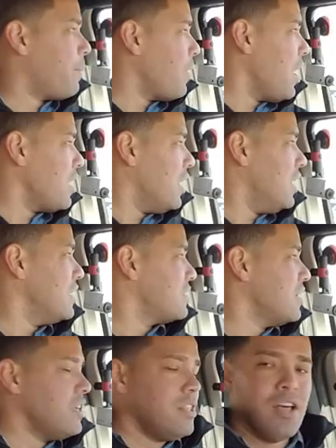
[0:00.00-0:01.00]
who brought
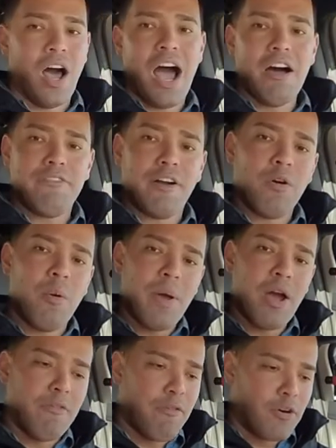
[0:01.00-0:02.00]
us the Alfa
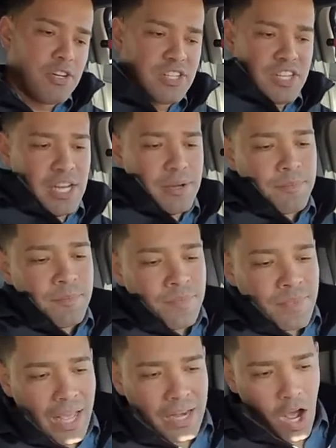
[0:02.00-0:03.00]
Romeo 4C
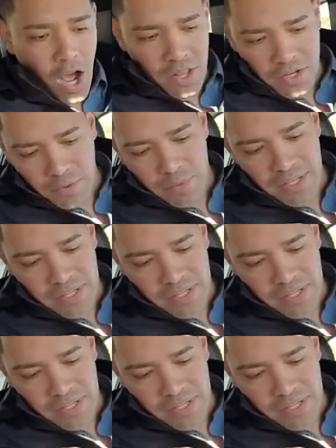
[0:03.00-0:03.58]
and other